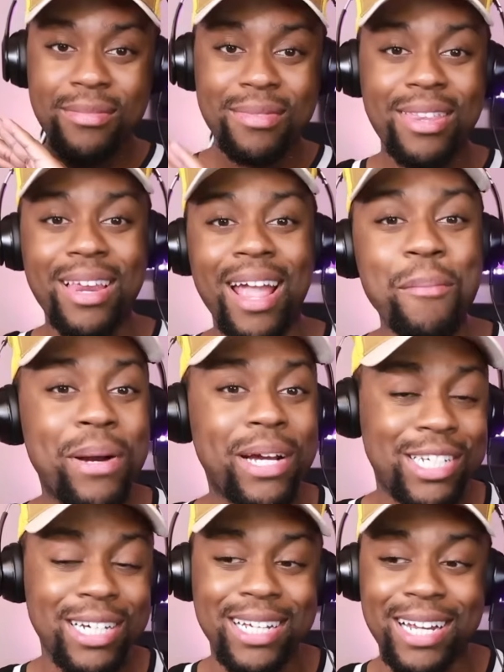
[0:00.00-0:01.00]
But she
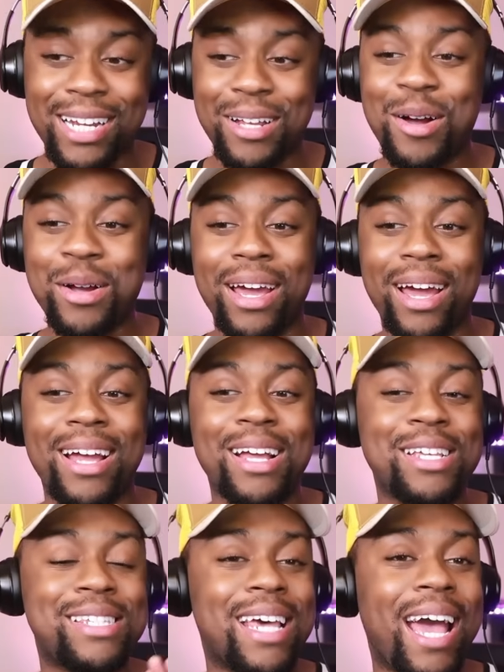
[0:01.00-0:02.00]
didn't. Okay.
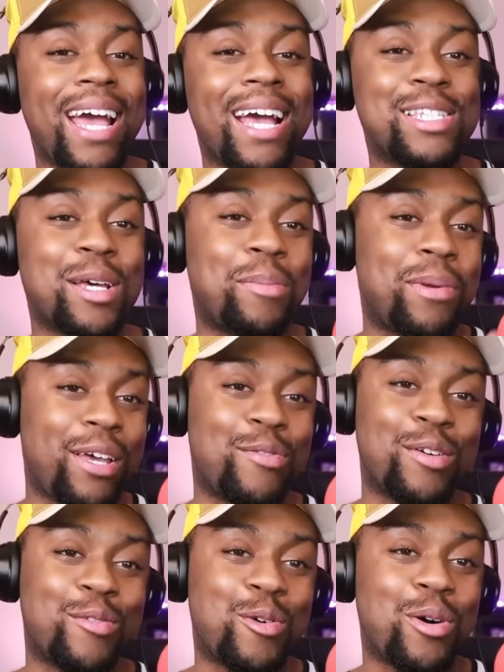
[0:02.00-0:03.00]
Zay ends up leaving,
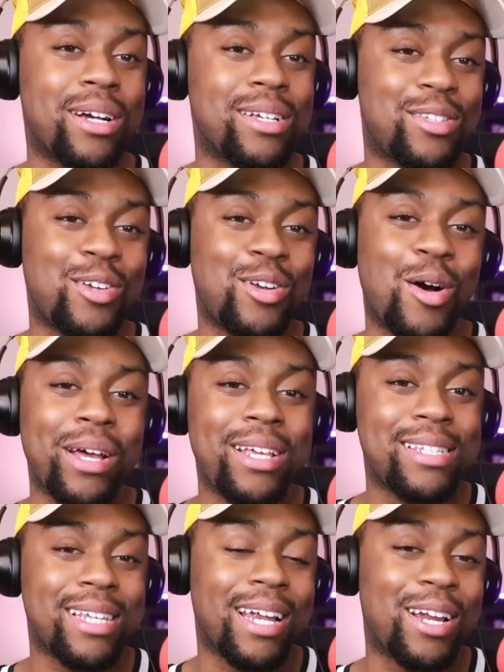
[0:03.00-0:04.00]
of course. You know what he
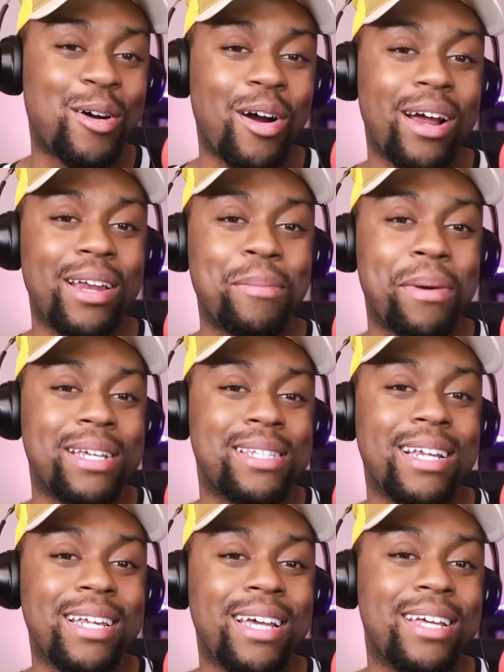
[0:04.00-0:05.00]
said to Carly,
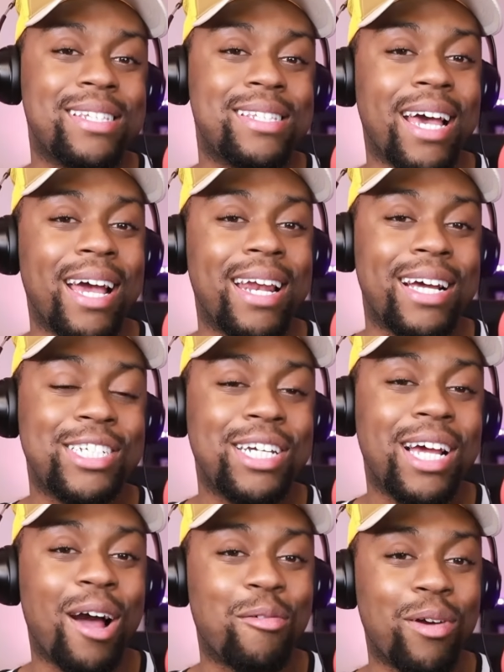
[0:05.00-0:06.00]
basically saying that she
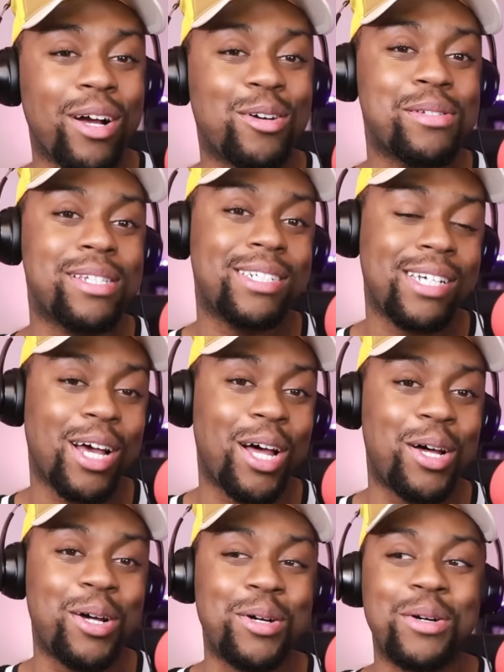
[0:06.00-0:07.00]
got wrinkles and she
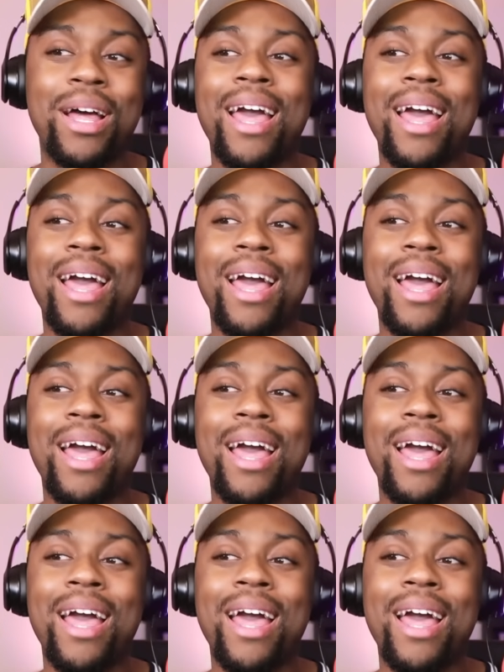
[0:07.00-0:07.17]
owed.